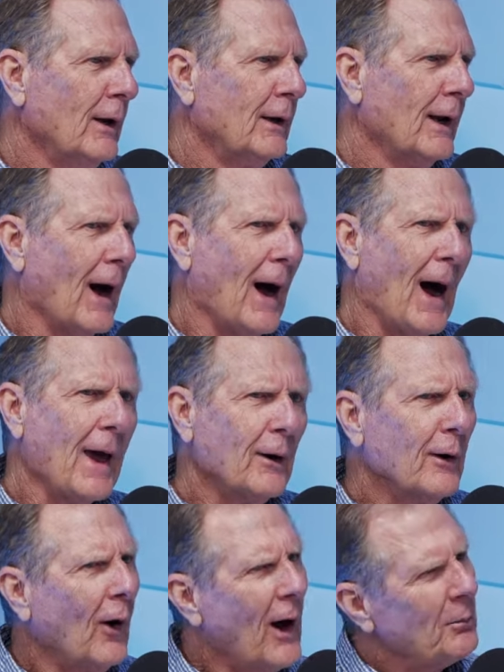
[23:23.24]
Now, I don't
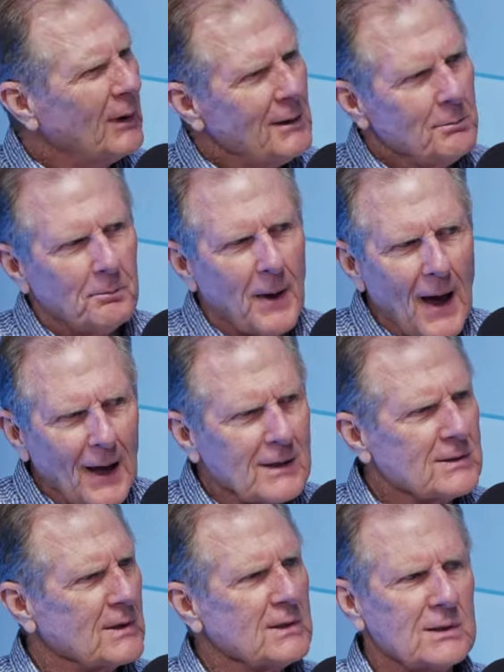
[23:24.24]
know how many
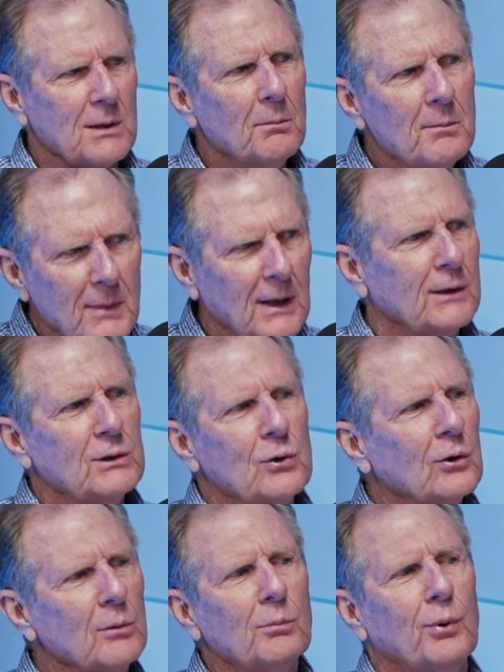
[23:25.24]
bags of cement you
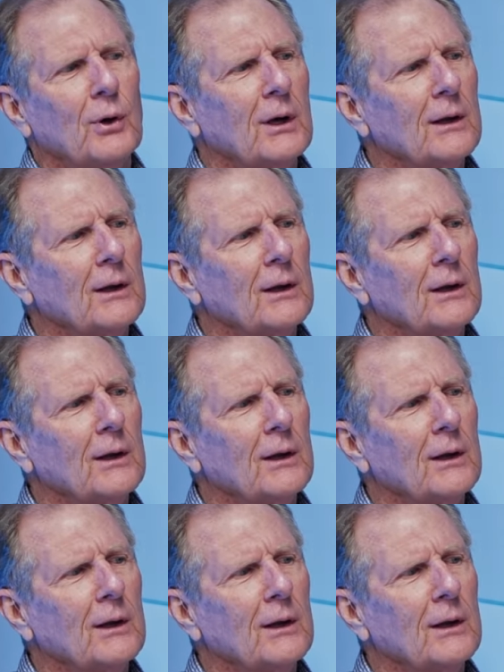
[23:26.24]
can put